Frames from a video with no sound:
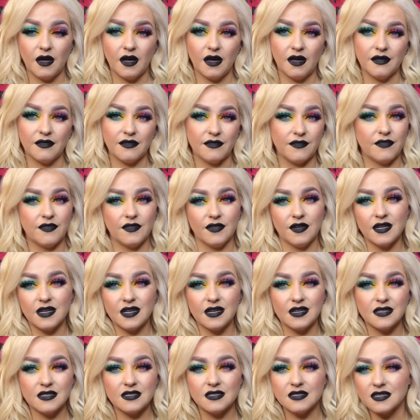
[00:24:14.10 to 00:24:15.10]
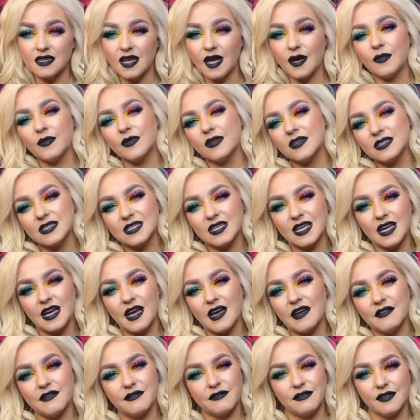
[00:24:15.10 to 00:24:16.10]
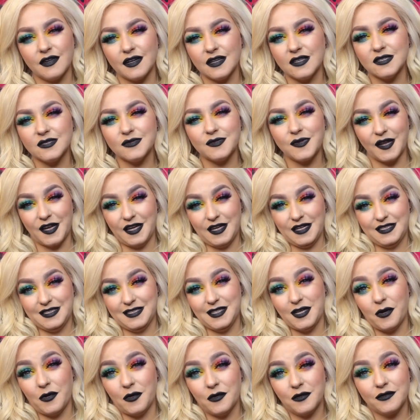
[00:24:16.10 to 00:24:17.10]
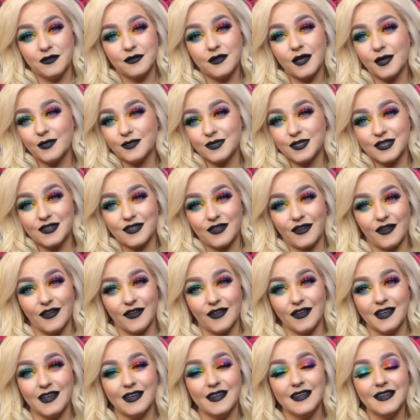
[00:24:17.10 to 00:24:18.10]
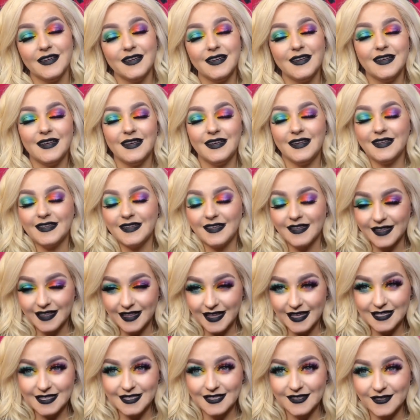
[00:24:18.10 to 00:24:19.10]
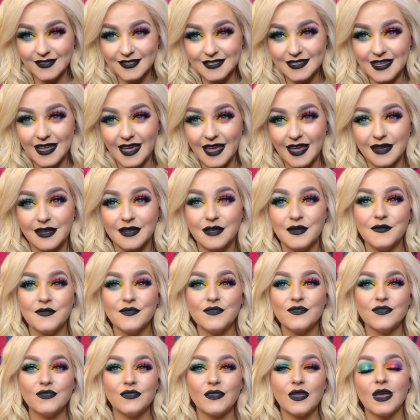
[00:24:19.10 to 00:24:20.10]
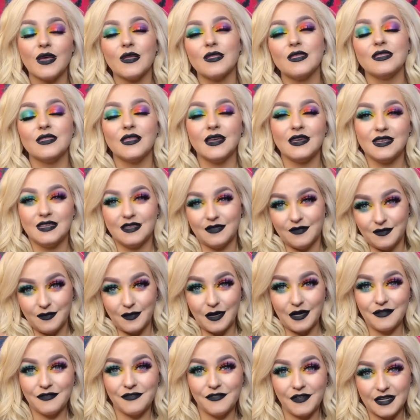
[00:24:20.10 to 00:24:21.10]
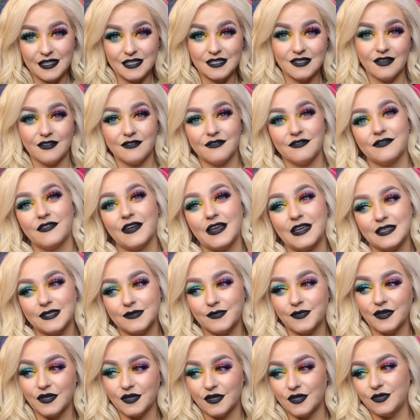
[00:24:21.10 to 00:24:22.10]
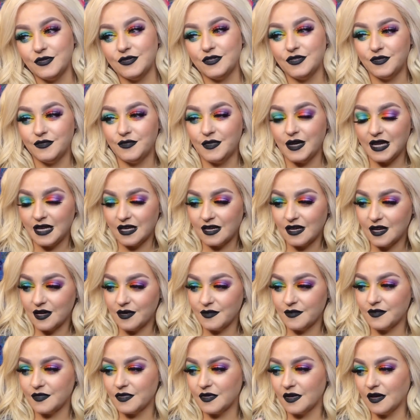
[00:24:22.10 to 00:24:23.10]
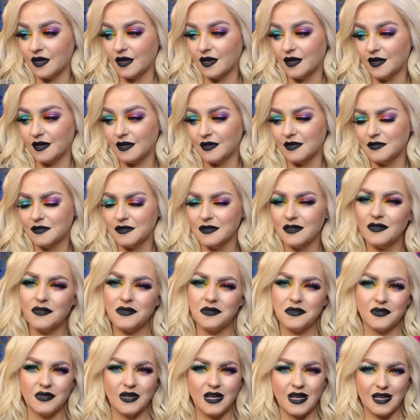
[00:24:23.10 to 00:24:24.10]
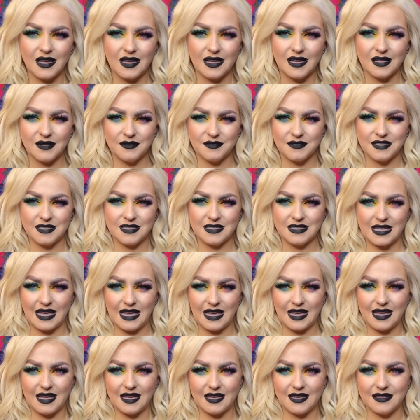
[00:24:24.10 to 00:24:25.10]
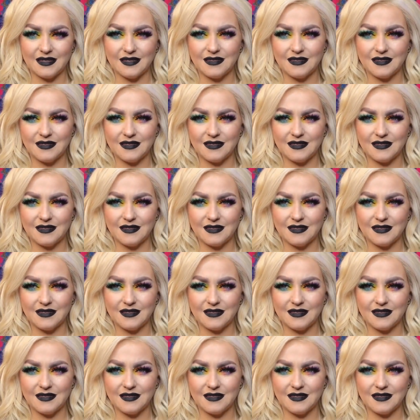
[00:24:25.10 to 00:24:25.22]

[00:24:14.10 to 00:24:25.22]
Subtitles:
my friends, I want to say I have friends, but I don't. I'm sorry. That's so sad. Like my friends on Facebook who do makeup. Oh God, I'm sad.